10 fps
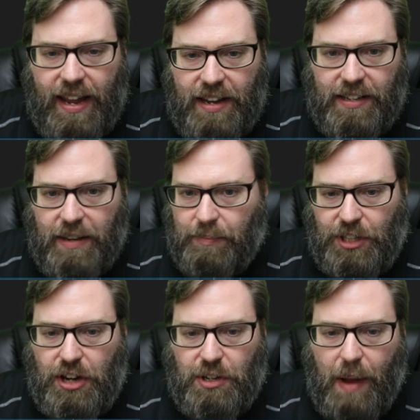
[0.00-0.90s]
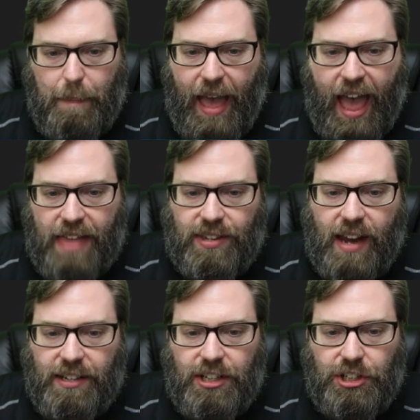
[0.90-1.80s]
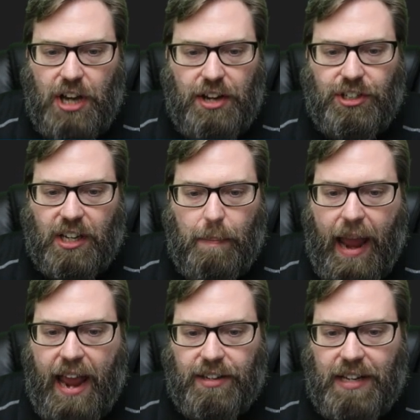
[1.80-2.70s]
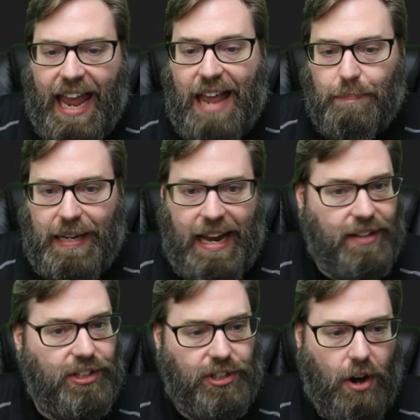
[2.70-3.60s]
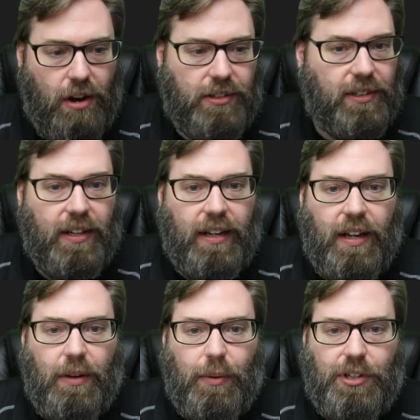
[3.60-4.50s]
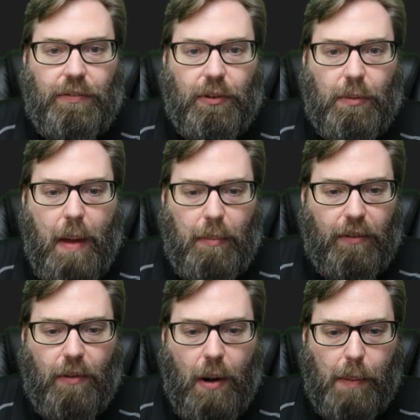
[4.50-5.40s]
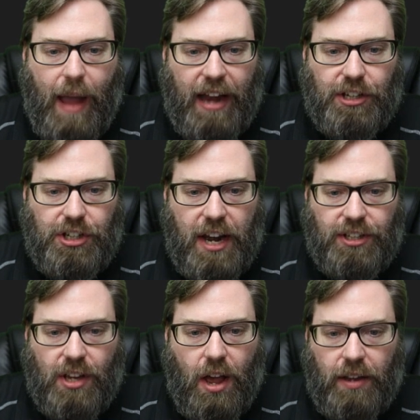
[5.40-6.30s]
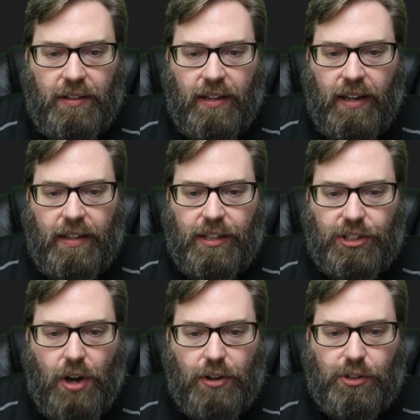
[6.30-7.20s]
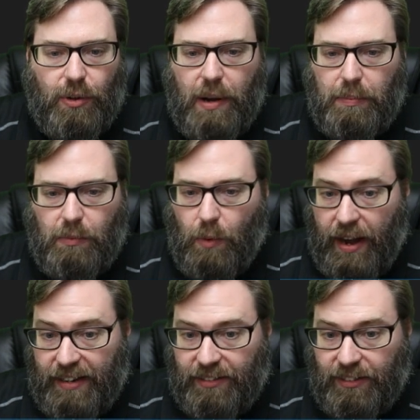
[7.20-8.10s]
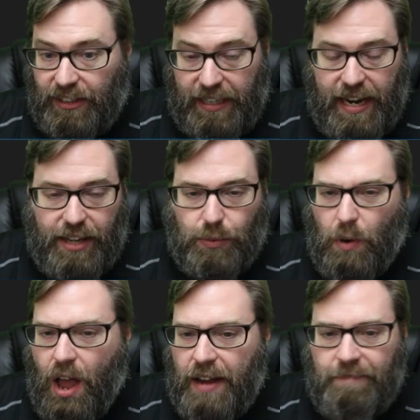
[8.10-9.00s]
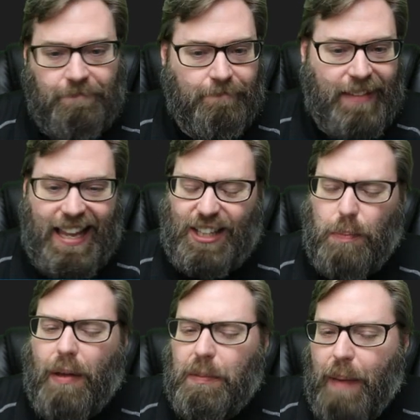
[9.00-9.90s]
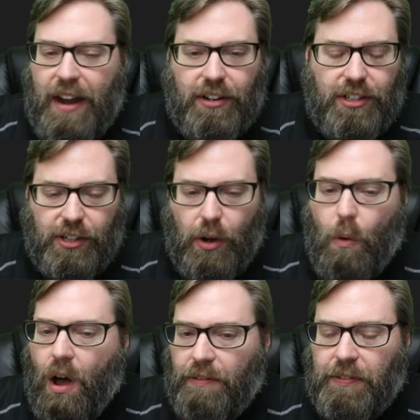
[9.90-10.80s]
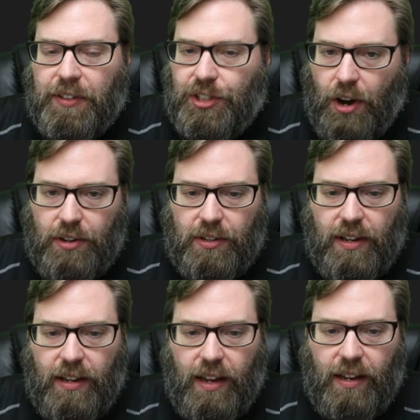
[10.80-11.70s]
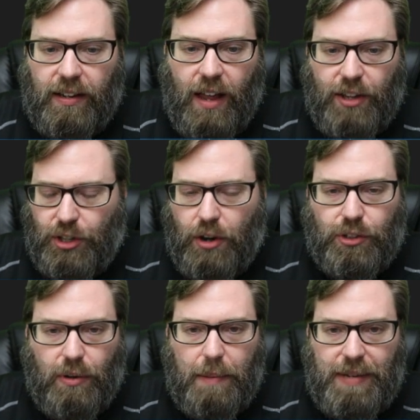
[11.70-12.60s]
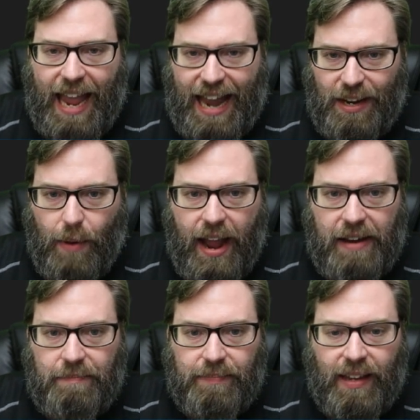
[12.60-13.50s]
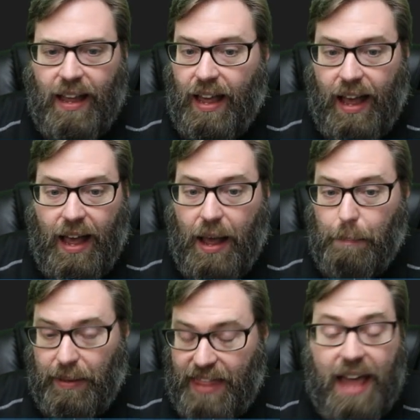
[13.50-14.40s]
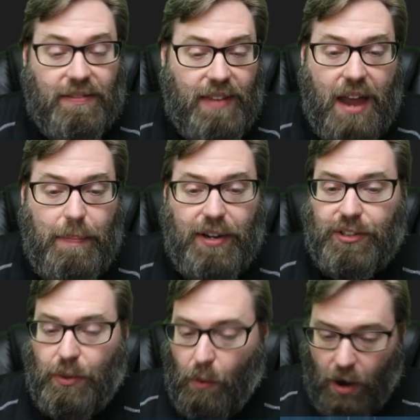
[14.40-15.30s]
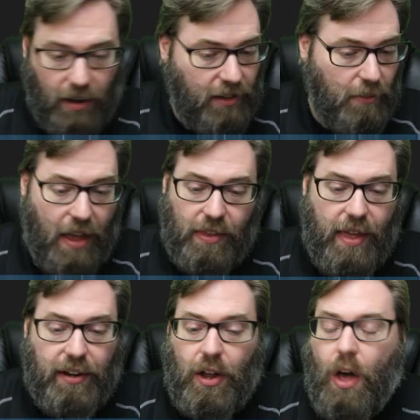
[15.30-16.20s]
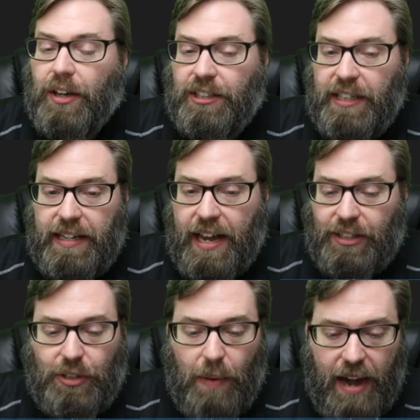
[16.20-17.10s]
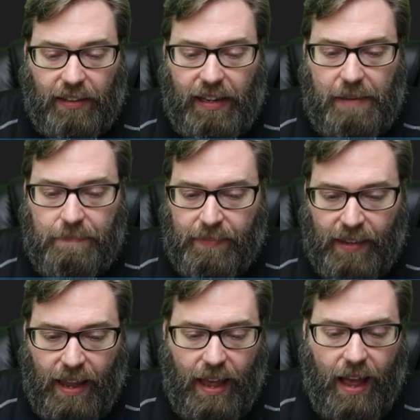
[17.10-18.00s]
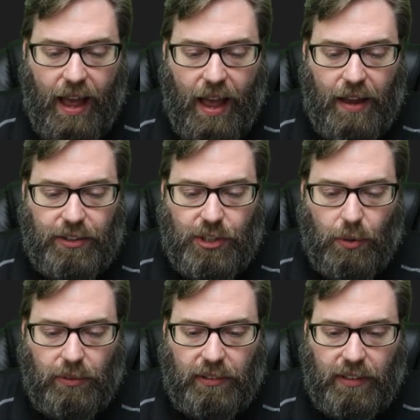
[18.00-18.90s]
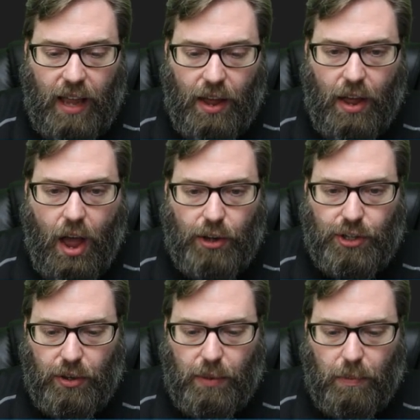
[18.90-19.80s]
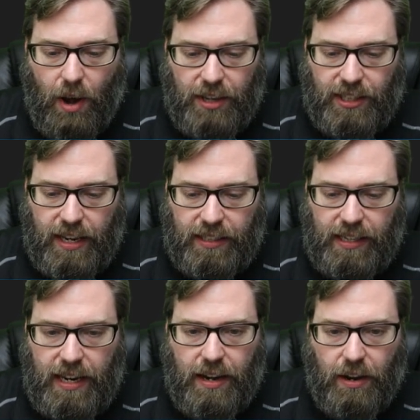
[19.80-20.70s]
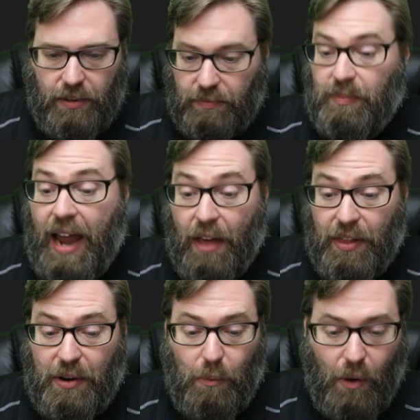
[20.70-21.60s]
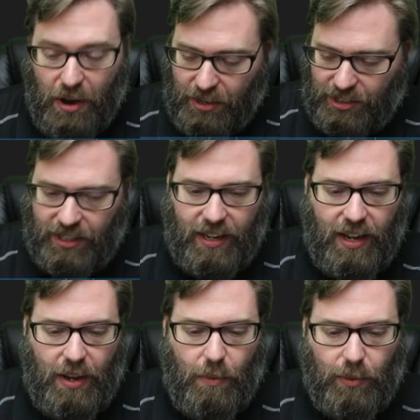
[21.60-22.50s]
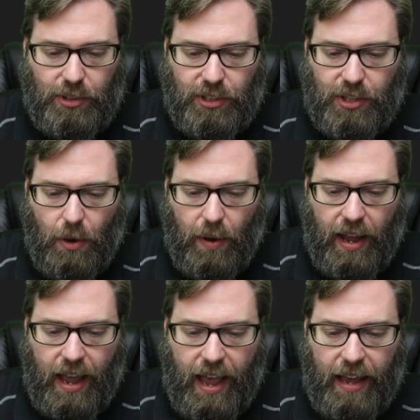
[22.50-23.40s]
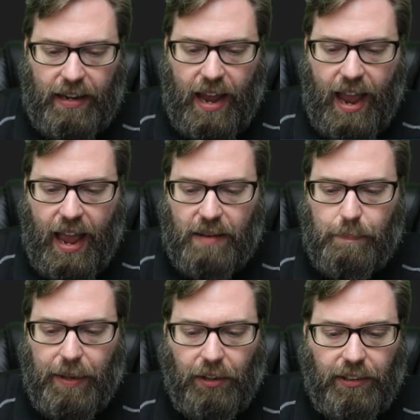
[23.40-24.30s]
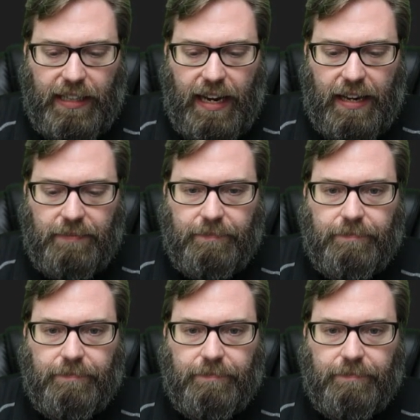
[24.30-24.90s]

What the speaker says: end up changing my paths. I just changed the command to npm start, which if you remember from our package.json, the start script ran CDS run. It's probably better to go off of a start script anyway, but that appears to work rather than calling CDS directly. So I'll show you the process here. Now that it works, we'll just go ahead and build again.